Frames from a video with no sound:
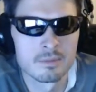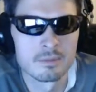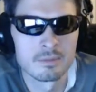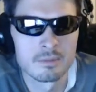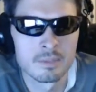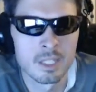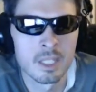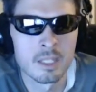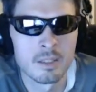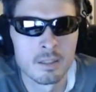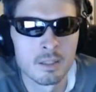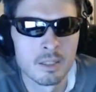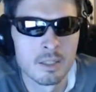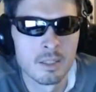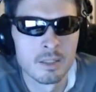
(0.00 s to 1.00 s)
Yeah,
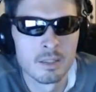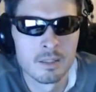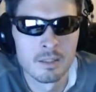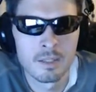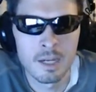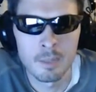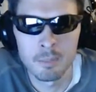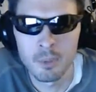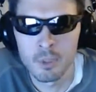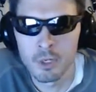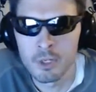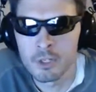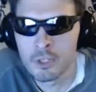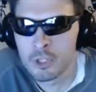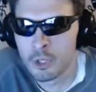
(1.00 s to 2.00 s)
I'll put it in
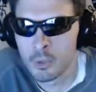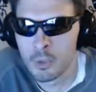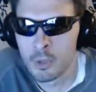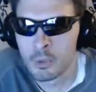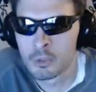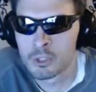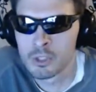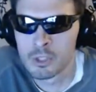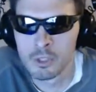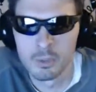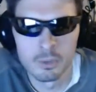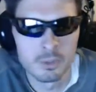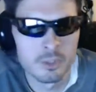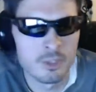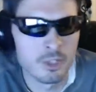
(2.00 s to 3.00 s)
the show notes too.
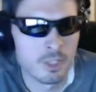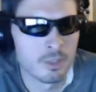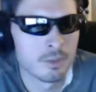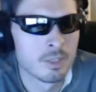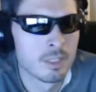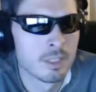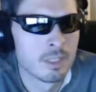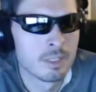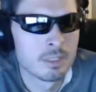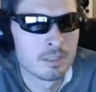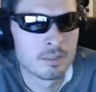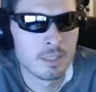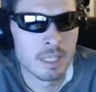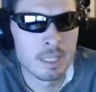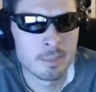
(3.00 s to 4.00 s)
So,
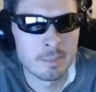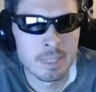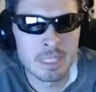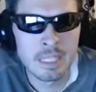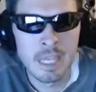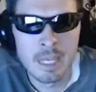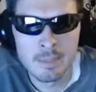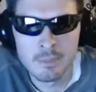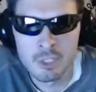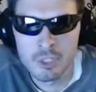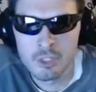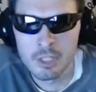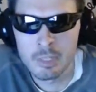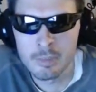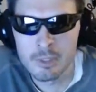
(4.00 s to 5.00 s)
yeah, mid-game
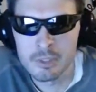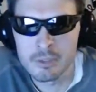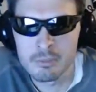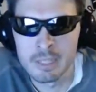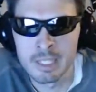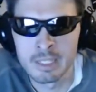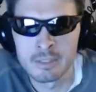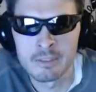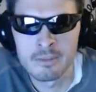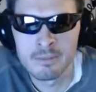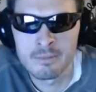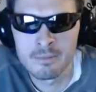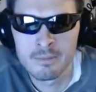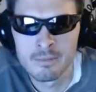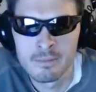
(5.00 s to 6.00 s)
streamers, man.
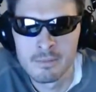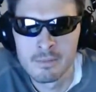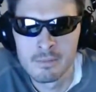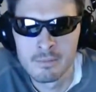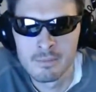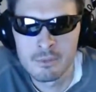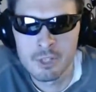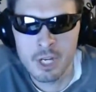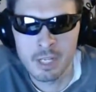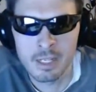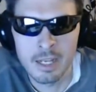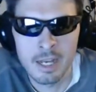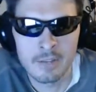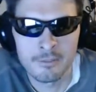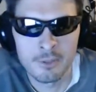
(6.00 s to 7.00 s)
Check it
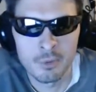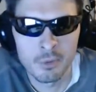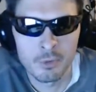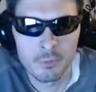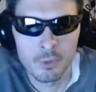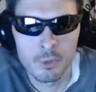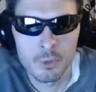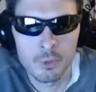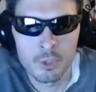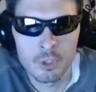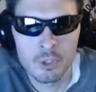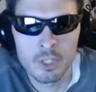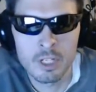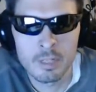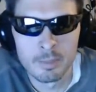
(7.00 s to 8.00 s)
out if you're looking for a new
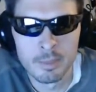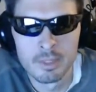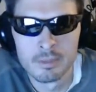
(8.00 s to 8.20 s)
stream.